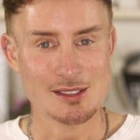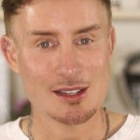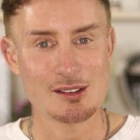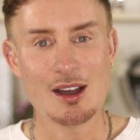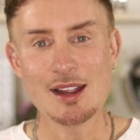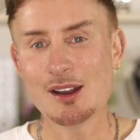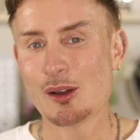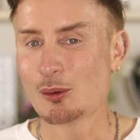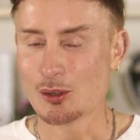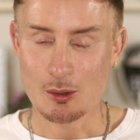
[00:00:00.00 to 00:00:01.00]
so I
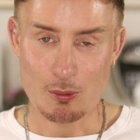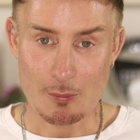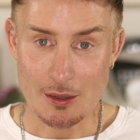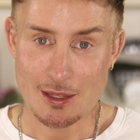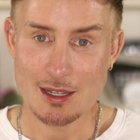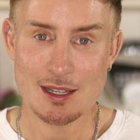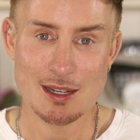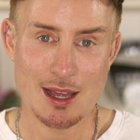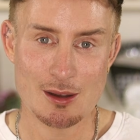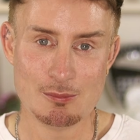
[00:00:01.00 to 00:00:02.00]
know what you're probably thinking
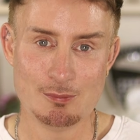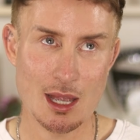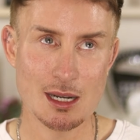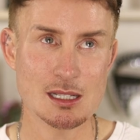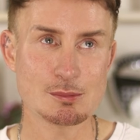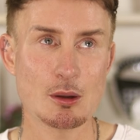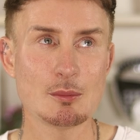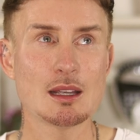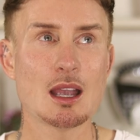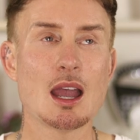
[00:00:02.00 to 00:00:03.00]
now, and it's
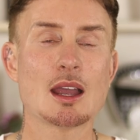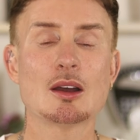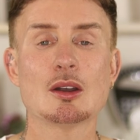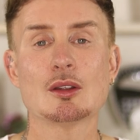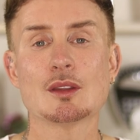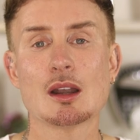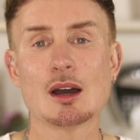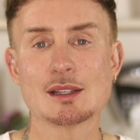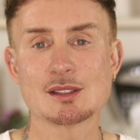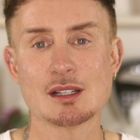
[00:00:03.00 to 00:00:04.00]
probably going along the
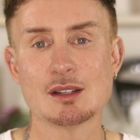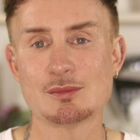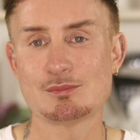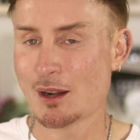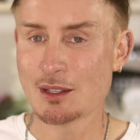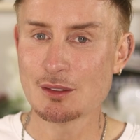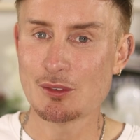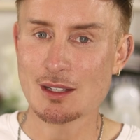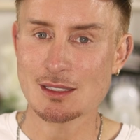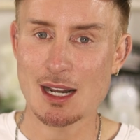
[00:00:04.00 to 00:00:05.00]
lines of, when a
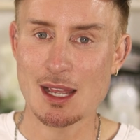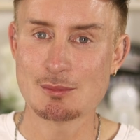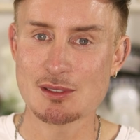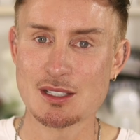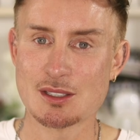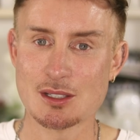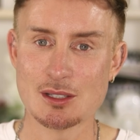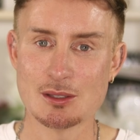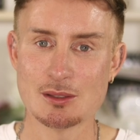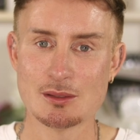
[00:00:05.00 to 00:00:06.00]
device claims to
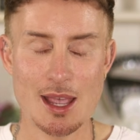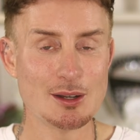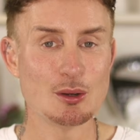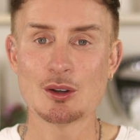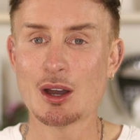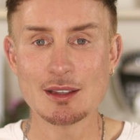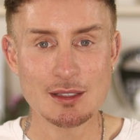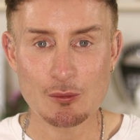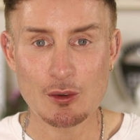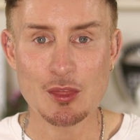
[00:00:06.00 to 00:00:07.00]
do 8 or 9
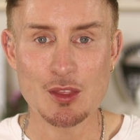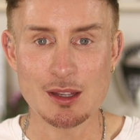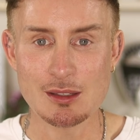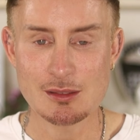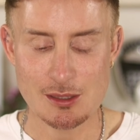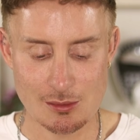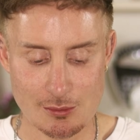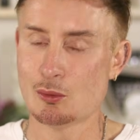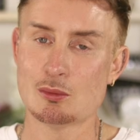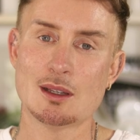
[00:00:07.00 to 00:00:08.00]
different things,
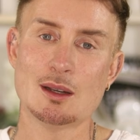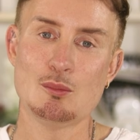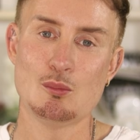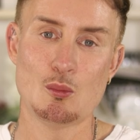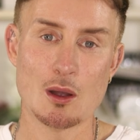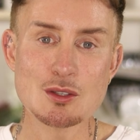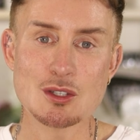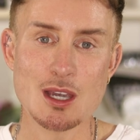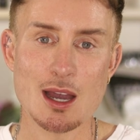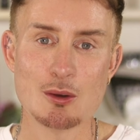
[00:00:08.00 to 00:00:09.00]
all in one
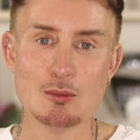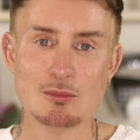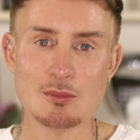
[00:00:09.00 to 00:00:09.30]
shell,